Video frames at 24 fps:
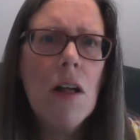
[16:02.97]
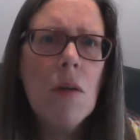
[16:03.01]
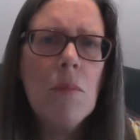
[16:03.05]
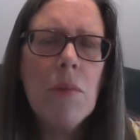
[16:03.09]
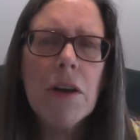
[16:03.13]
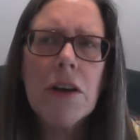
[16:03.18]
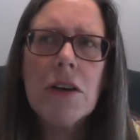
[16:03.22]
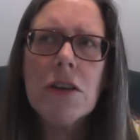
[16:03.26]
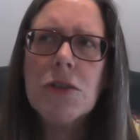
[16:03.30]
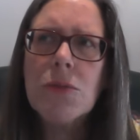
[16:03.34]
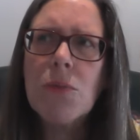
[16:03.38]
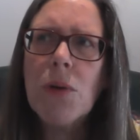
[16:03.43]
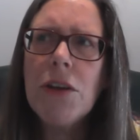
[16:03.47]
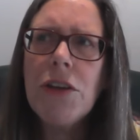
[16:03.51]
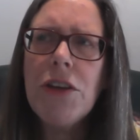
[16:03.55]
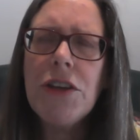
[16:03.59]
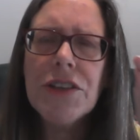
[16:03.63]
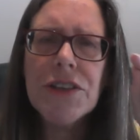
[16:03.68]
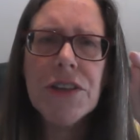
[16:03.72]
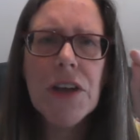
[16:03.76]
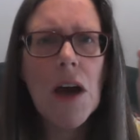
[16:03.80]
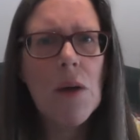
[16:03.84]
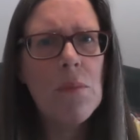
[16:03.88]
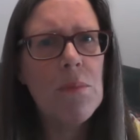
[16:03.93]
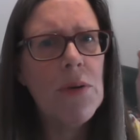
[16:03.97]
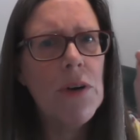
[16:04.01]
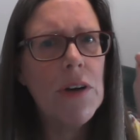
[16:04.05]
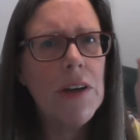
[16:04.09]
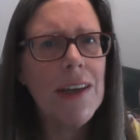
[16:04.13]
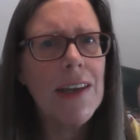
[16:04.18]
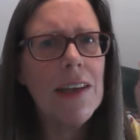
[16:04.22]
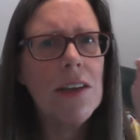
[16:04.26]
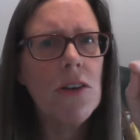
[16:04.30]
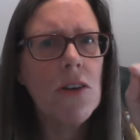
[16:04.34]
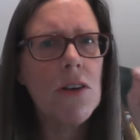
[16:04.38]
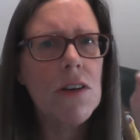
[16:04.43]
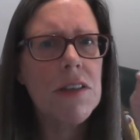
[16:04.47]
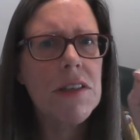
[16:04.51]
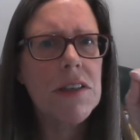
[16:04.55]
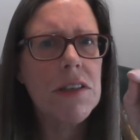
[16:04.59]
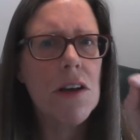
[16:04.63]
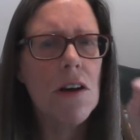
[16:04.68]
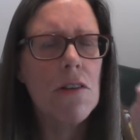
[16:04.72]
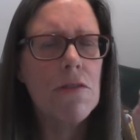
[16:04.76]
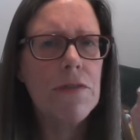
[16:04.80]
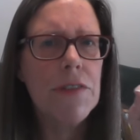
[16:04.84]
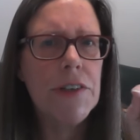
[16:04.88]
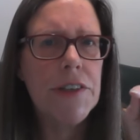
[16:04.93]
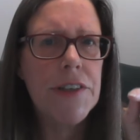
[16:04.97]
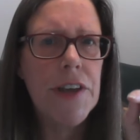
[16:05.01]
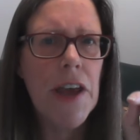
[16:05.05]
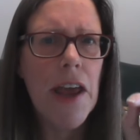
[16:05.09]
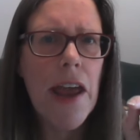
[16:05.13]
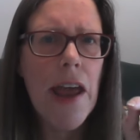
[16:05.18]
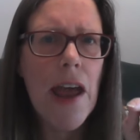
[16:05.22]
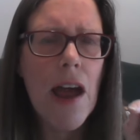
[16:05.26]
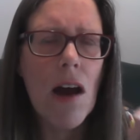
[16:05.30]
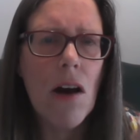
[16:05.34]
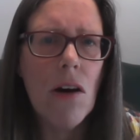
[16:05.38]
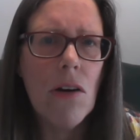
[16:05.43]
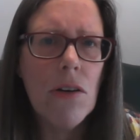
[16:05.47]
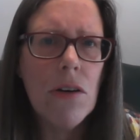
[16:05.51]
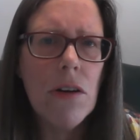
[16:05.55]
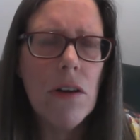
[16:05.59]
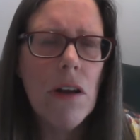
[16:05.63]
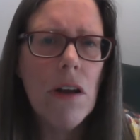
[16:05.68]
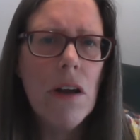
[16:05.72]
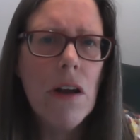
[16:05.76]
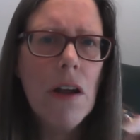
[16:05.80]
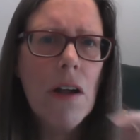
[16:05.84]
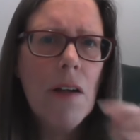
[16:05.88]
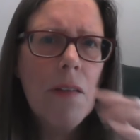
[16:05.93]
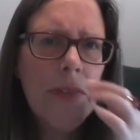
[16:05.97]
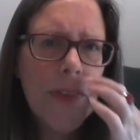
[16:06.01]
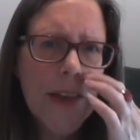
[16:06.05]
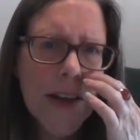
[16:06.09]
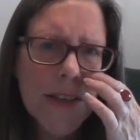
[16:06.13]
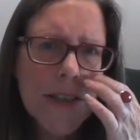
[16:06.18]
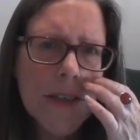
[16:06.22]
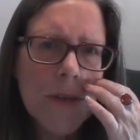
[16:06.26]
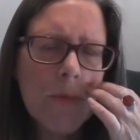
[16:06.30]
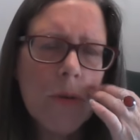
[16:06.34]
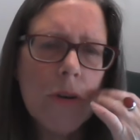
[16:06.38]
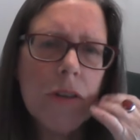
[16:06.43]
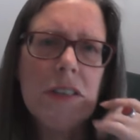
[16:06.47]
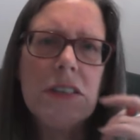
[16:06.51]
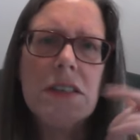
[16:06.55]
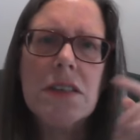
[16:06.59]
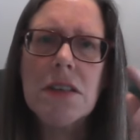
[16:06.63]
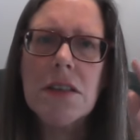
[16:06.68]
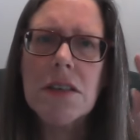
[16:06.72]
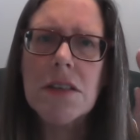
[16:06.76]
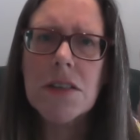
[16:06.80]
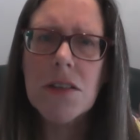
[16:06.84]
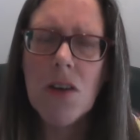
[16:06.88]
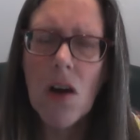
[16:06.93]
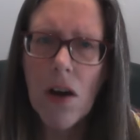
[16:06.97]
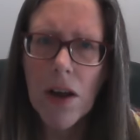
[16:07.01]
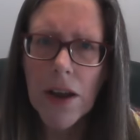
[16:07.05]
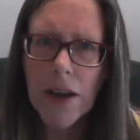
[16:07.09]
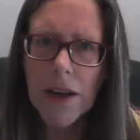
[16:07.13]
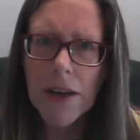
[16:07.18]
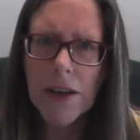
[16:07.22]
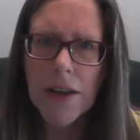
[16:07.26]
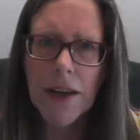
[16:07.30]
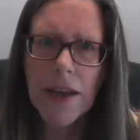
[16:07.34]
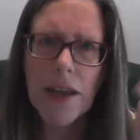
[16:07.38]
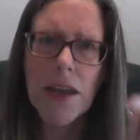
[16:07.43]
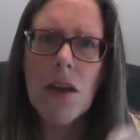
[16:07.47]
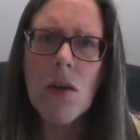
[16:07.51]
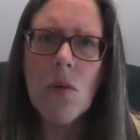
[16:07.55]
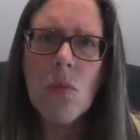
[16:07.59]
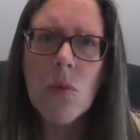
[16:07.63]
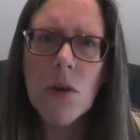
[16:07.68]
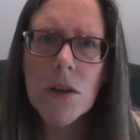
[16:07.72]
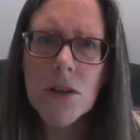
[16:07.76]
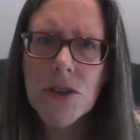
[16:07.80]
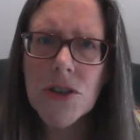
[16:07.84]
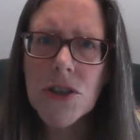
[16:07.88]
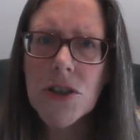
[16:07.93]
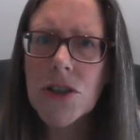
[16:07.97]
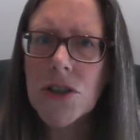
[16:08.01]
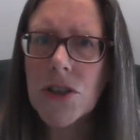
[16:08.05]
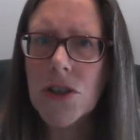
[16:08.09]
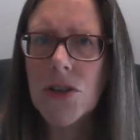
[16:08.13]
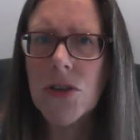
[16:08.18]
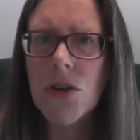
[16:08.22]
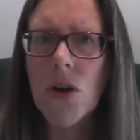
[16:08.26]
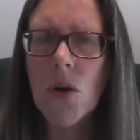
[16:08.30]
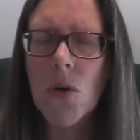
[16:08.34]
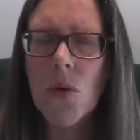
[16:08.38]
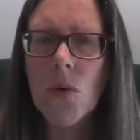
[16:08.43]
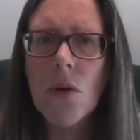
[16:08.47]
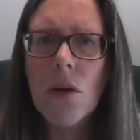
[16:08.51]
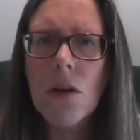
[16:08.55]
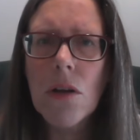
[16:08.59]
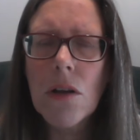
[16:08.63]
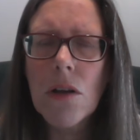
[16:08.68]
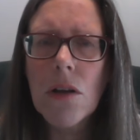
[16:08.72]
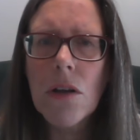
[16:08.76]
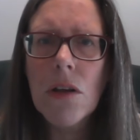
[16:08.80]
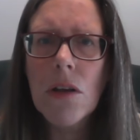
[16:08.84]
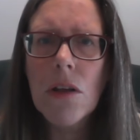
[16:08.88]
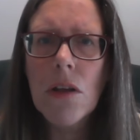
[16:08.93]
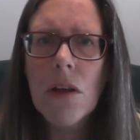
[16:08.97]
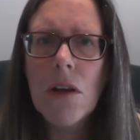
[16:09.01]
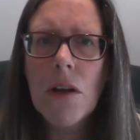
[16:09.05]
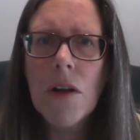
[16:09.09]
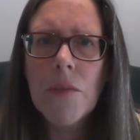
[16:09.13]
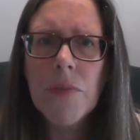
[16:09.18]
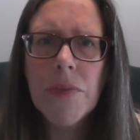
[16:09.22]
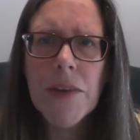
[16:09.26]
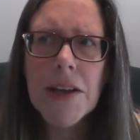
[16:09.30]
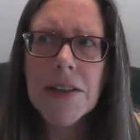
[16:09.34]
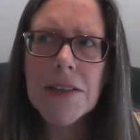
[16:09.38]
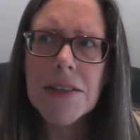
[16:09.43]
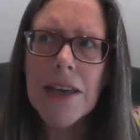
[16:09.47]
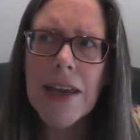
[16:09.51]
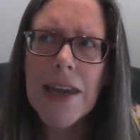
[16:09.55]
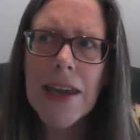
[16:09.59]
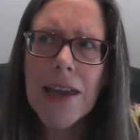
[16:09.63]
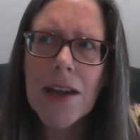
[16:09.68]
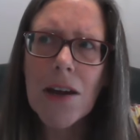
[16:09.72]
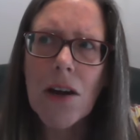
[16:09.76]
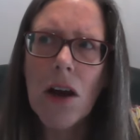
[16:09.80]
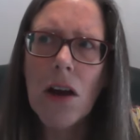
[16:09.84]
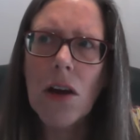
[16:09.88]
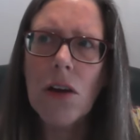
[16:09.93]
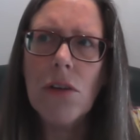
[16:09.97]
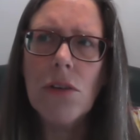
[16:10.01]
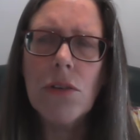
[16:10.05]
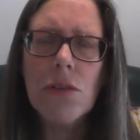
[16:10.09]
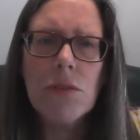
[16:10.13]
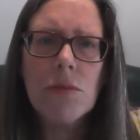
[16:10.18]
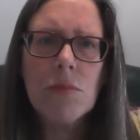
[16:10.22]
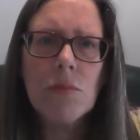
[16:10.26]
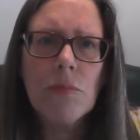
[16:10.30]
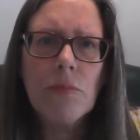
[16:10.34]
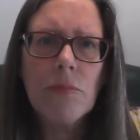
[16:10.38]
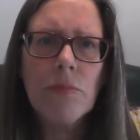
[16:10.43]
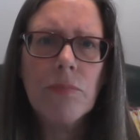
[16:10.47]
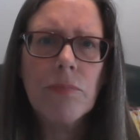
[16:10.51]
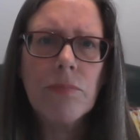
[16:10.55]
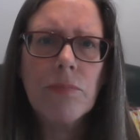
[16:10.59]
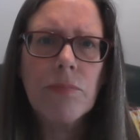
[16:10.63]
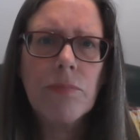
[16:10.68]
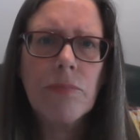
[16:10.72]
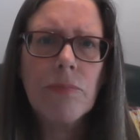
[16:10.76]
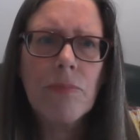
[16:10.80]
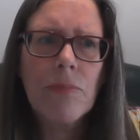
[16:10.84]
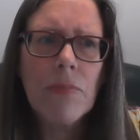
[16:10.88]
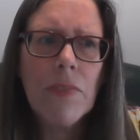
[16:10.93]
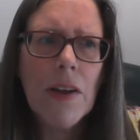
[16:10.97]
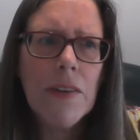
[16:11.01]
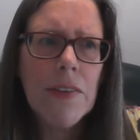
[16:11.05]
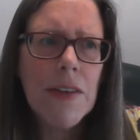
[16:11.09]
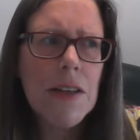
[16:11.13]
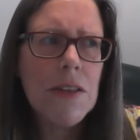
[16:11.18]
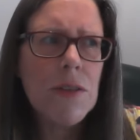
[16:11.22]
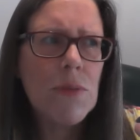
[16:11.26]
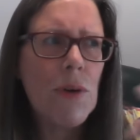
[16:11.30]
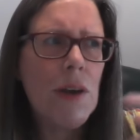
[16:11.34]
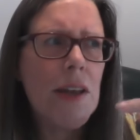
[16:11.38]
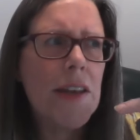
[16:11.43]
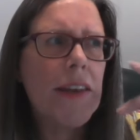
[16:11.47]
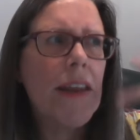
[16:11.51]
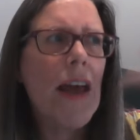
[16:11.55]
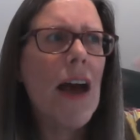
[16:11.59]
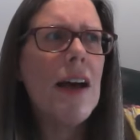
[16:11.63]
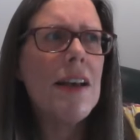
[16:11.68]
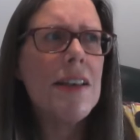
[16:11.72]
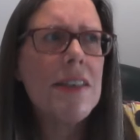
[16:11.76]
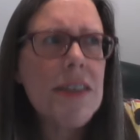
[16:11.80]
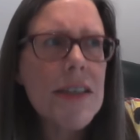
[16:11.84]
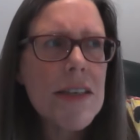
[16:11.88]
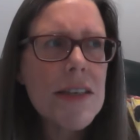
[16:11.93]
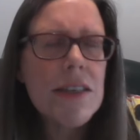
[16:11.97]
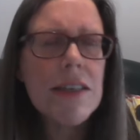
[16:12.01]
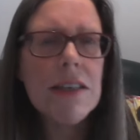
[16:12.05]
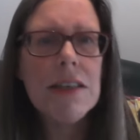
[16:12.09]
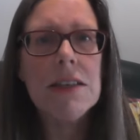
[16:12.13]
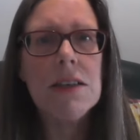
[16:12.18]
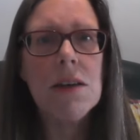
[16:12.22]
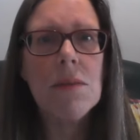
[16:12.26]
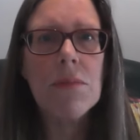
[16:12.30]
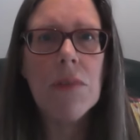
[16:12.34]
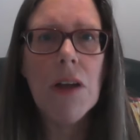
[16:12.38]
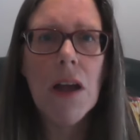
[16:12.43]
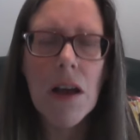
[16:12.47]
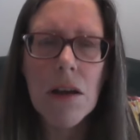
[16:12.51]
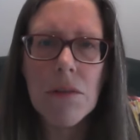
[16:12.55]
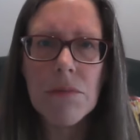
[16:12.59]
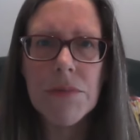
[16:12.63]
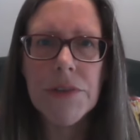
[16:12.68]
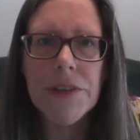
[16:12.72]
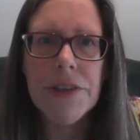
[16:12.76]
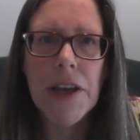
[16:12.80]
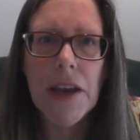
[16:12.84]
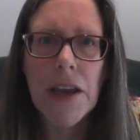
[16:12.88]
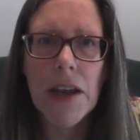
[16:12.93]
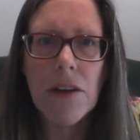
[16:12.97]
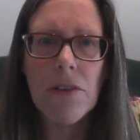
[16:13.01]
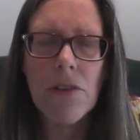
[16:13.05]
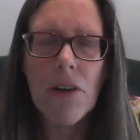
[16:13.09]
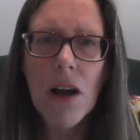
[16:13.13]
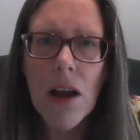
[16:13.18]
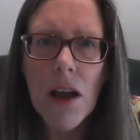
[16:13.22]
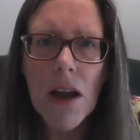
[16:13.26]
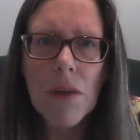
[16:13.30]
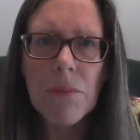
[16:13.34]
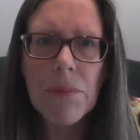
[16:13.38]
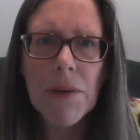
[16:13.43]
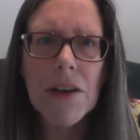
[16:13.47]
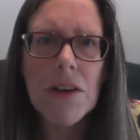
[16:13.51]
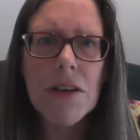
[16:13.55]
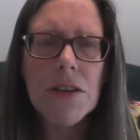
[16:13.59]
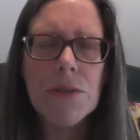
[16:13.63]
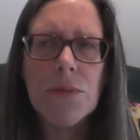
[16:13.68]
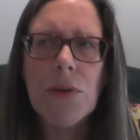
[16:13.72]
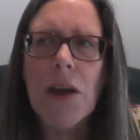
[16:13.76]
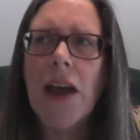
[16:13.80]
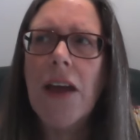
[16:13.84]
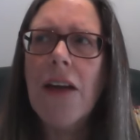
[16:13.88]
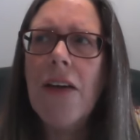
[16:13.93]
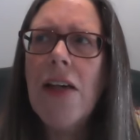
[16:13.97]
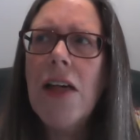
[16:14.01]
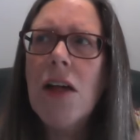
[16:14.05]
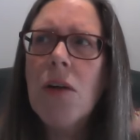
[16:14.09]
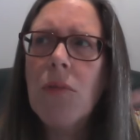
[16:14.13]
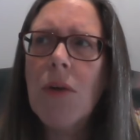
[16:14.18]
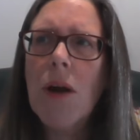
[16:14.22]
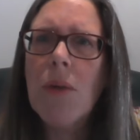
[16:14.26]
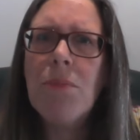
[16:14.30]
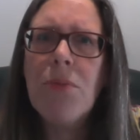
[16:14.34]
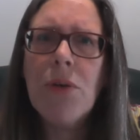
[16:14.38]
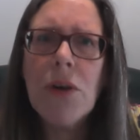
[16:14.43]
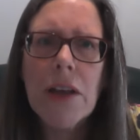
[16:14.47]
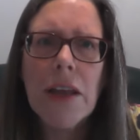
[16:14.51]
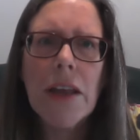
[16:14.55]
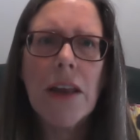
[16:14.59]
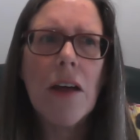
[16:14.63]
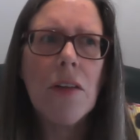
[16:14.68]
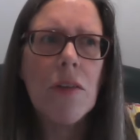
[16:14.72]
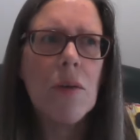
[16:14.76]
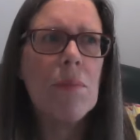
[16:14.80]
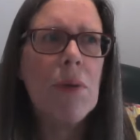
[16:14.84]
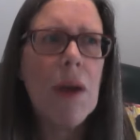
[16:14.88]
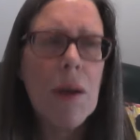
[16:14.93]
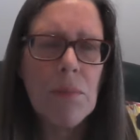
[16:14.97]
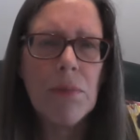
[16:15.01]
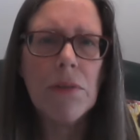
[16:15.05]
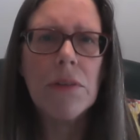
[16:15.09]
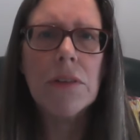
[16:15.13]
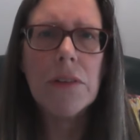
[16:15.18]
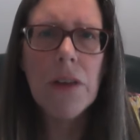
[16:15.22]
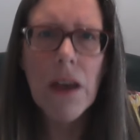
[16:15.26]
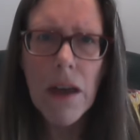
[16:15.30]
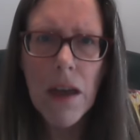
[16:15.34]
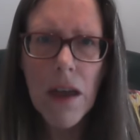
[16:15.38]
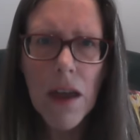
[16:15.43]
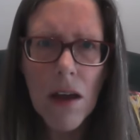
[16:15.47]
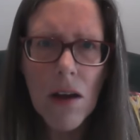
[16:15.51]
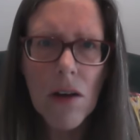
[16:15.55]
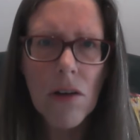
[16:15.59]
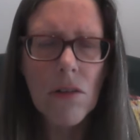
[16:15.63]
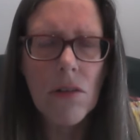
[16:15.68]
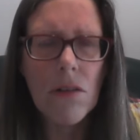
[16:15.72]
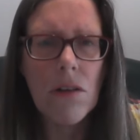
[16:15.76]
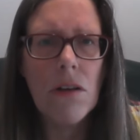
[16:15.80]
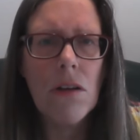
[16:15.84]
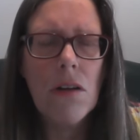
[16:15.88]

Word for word: Because when you start putting yourself down, that's what society wants you to do. That's ego. That's where narcissism comes in, right? Because we're, we're putting other people down.